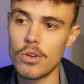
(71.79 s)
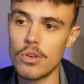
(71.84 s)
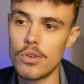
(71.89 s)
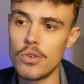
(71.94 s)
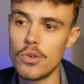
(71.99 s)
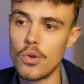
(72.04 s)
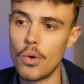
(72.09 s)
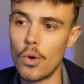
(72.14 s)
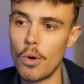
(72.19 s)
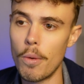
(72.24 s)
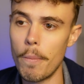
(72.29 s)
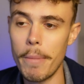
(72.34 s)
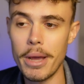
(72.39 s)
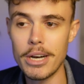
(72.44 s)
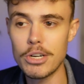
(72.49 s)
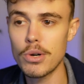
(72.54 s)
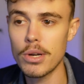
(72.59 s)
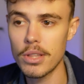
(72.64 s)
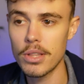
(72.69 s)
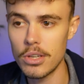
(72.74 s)
your
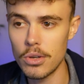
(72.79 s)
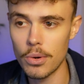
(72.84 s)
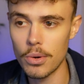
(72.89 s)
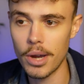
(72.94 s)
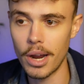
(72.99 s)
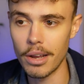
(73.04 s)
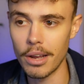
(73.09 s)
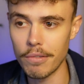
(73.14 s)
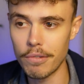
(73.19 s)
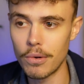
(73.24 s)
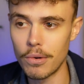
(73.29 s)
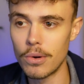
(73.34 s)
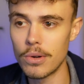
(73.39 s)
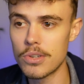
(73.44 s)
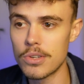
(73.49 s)
metric that you're gunning for.